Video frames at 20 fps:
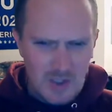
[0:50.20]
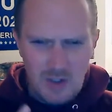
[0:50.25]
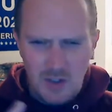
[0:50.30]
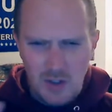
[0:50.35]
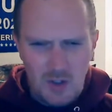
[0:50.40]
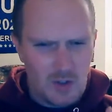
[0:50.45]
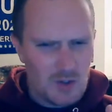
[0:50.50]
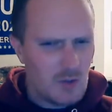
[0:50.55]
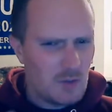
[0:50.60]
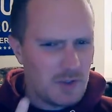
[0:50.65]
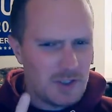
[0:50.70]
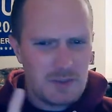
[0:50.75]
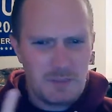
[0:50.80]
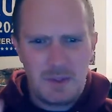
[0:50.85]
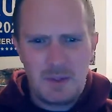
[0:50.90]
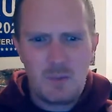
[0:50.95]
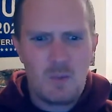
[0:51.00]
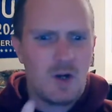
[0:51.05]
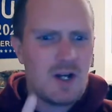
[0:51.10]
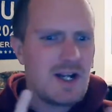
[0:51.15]
are going to
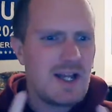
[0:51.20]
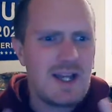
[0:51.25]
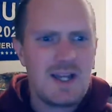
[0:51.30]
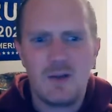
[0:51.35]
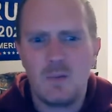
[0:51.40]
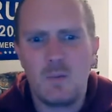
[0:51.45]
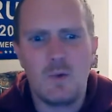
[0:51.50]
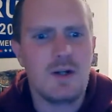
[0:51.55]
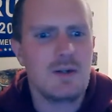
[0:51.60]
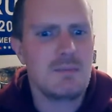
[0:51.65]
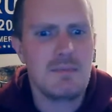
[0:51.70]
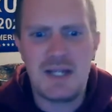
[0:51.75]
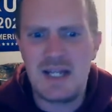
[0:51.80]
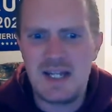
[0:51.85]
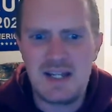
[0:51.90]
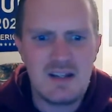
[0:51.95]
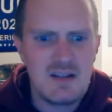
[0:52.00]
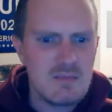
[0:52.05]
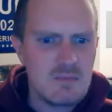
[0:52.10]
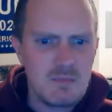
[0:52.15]
be 1A and
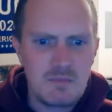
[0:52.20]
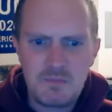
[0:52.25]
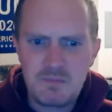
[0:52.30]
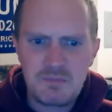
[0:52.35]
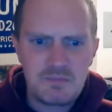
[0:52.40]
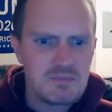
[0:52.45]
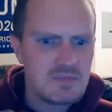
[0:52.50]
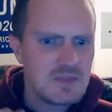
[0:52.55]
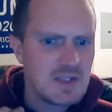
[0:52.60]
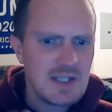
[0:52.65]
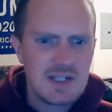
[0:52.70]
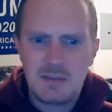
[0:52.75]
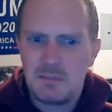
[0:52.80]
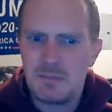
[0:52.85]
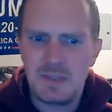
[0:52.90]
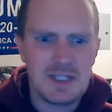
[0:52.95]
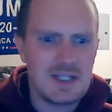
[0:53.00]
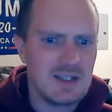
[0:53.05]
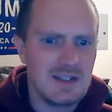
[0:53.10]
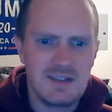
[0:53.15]
1B
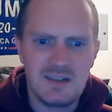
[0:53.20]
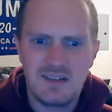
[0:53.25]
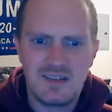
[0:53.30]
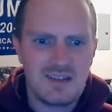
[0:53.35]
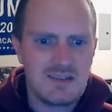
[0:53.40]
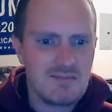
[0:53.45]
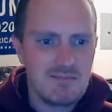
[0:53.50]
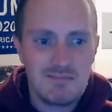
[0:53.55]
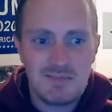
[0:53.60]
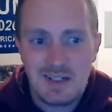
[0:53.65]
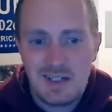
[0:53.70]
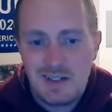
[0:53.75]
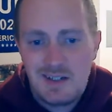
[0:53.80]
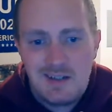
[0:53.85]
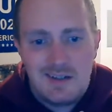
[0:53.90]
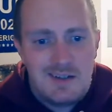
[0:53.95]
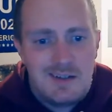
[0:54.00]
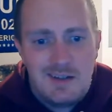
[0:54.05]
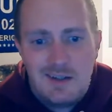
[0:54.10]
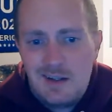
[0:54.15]
because
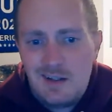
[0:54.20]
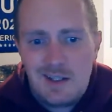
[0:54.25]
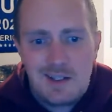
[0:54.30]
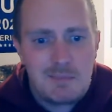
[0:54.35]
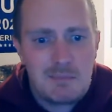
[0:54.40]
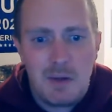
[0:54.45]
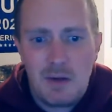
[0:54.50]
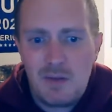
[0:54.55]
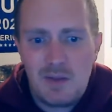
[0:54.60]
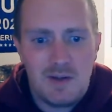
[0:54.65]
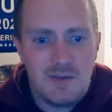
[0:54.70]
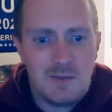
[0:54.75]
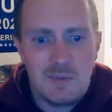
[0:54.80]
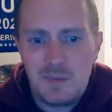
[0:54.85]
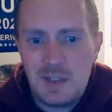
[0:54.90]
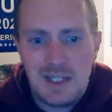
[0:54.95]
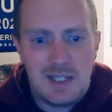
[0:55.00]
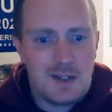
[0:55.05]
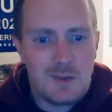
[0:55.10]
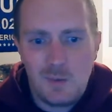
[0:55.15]
I like both of them
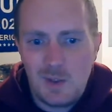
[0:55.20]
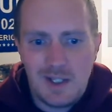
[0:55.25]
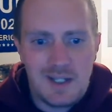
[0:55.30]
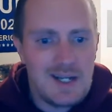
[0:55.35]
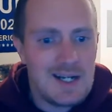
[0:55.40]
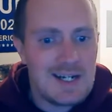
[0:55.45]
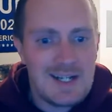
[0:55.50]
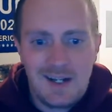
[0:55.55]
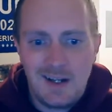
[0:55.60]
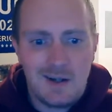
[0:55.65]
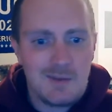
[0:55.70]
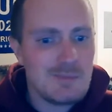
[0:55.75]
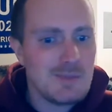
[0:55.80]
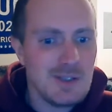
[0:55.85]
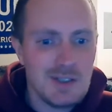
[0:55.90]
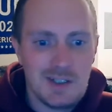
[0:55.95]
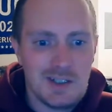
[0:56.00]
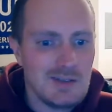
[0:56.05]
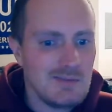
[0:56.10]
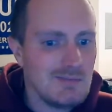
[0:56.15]
equally. I cannot
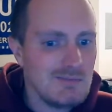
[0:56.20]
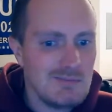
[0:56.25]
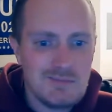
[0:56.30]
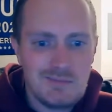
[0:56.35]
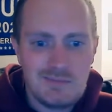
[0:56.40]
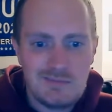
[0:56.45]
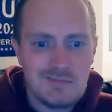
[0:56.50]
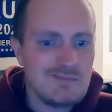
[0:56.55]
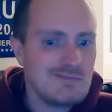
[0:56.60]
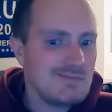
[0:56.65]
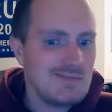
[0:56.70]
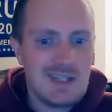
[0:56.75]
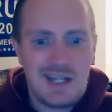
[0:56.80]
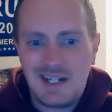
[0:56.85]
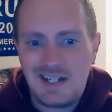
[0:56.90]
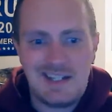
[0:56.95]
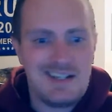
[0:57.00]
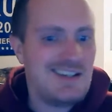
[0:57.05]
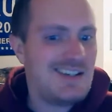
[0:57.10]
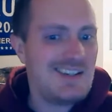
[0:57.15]

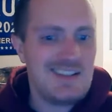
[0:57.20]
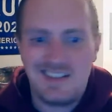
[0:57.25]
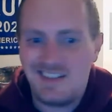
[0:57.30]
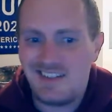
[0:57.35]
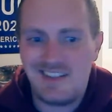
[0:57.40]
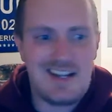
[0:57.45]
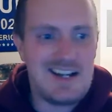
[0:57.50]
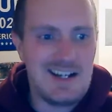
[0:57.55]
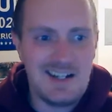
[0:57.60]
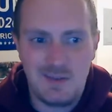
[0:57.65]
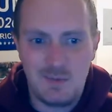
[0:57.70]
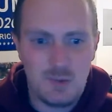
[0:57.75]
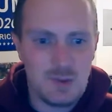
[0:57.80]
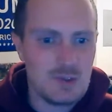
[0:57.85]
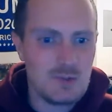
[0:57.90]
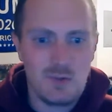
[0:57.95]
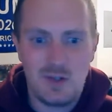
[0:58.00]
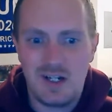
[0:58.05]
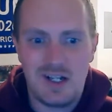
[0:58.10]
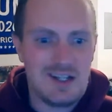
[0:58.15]
decide which
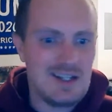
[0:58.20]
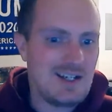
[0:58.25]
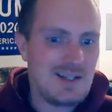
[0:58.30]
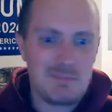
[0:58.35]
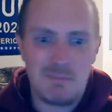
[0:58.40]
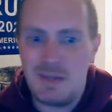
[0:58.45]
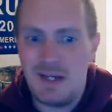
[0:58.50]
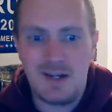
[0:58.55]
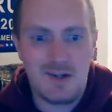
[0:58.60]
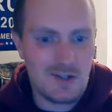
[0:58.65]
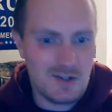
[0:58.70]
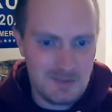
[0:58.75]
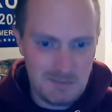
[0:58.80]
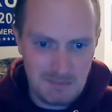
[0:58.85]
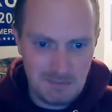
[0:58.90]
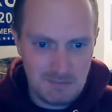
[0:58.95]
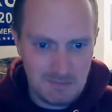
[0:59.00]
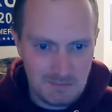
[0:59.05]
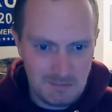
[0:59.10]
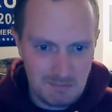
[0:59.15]
one I like better
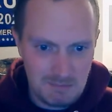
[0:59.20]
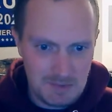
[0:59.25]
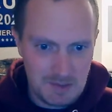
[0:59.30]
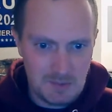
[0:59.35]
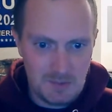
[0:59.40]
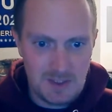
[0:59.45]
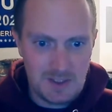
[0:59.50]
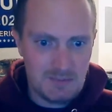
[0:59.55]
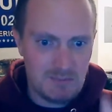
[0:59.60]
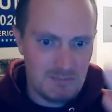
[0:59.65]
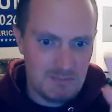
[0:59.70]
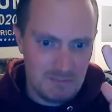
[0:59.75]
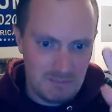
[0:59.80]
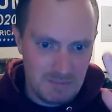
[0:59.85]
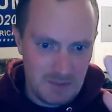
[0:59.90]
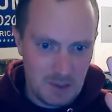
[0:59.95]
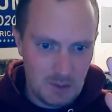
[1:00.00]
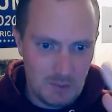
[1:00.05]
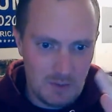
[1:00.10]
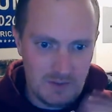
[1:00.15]
between
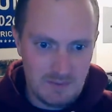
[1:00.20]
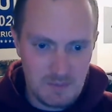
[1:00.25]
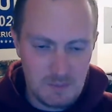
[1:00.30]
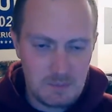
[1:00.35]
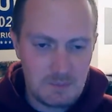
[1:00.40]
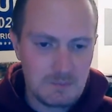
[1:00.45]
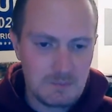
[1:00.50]
two of them.